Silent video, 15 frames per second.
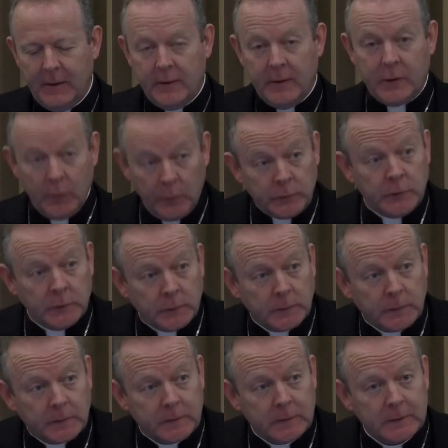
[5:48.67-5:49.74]
The good
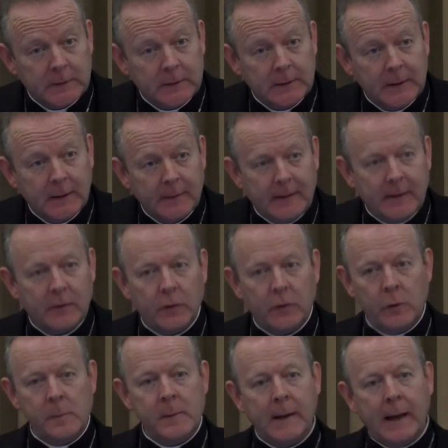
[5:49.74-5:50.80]
news that
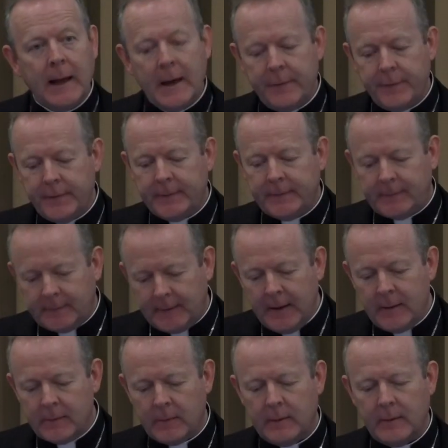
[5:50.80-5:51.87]
human life is
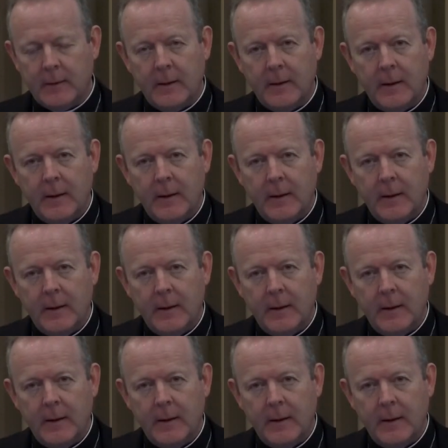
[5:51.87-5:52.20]
sacred,